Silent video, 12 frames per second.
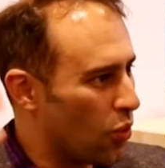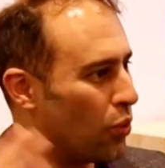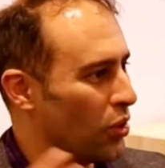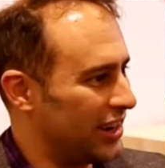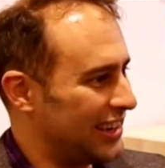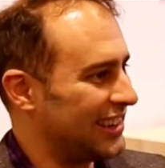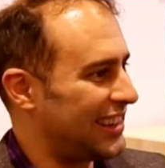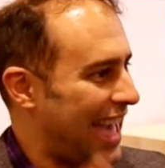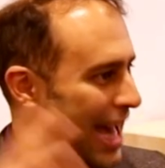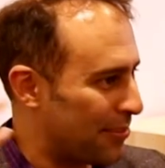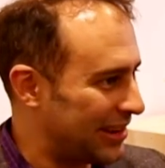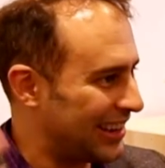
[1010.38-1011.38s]
wooden
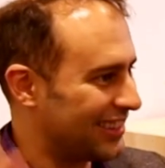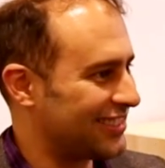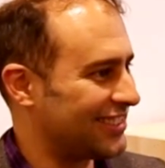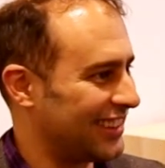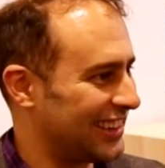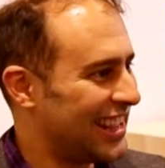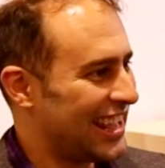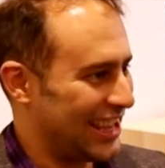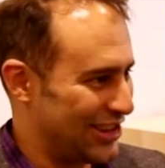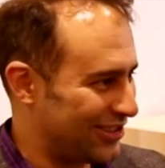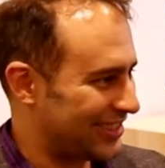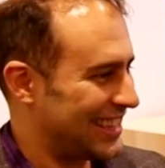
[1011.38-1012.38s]
cabinets, and
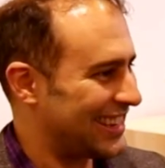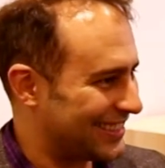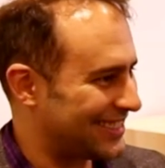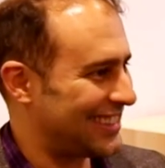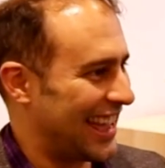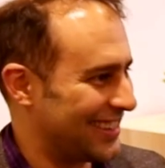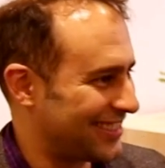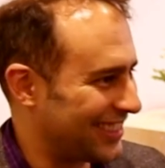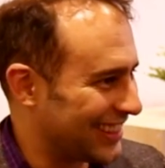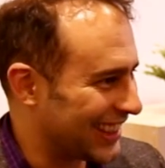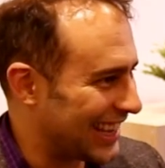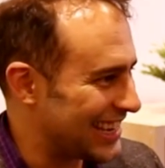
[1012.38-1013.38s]
you just get a sense
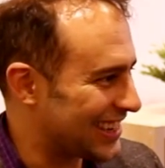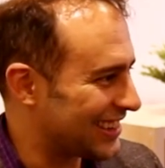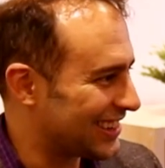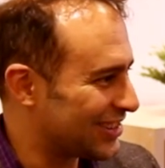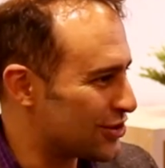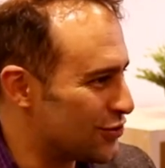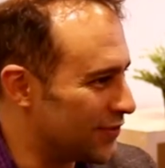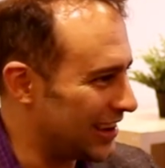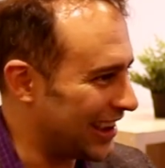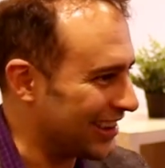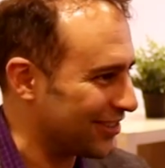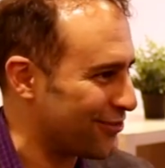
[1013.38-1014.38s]
that like
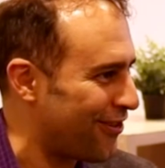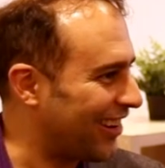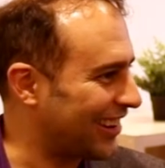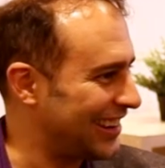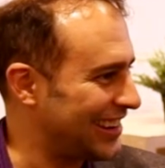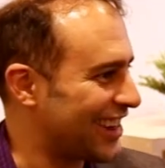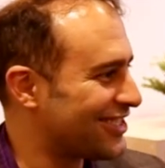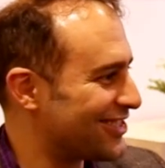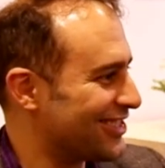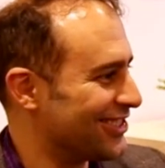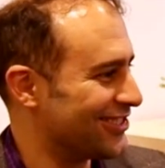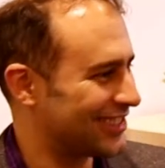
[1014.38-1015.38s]
Cuvier is walking
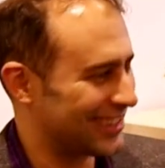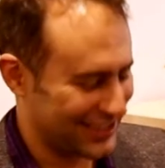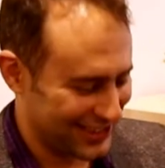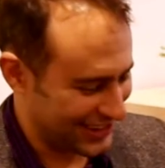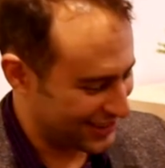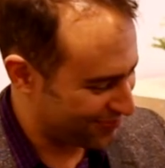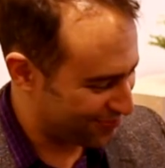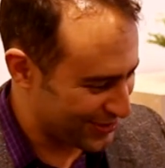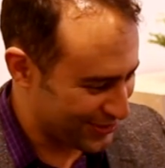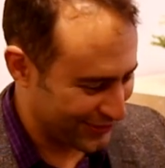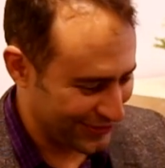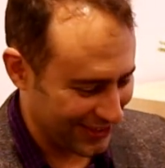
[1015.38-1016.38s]
next to you. It's
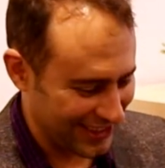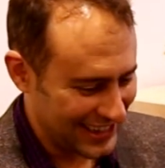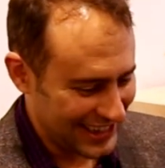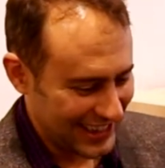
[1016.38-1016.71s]
beautiful.